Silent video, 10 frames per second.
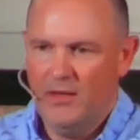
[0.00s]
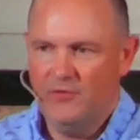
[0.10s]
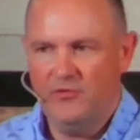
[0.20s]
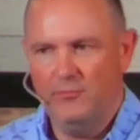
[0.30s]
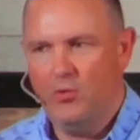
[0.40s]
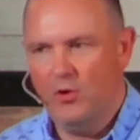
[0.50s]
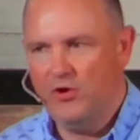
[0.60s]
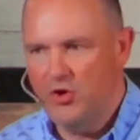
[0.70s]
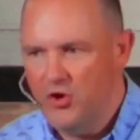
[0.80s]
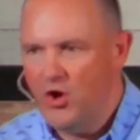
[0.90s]
It's
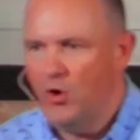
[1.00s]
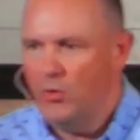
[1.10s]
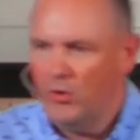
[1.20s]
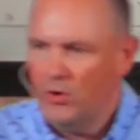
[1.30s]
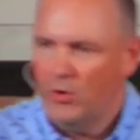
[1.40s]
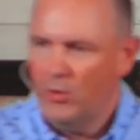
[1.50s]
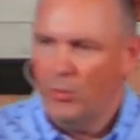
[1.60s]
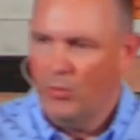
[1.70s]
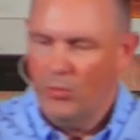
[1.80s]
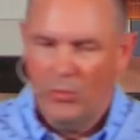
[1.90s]
important to note
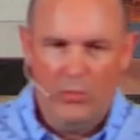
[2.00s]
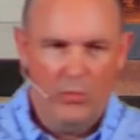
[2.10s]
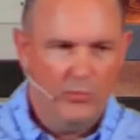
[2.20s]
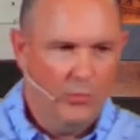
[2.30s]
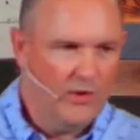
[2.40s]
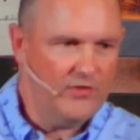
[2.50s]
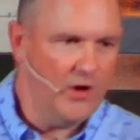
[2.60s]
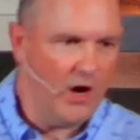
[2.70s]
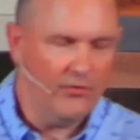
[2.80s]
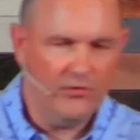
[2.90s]
what the
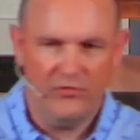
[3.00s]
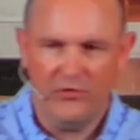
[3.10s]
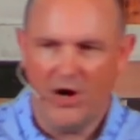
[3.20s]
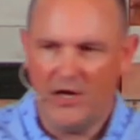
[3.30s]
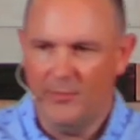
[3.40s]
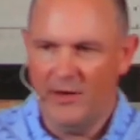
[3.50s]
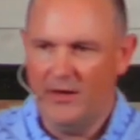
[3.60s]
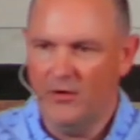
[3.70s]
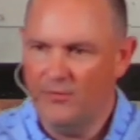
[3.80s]
author is talking about here.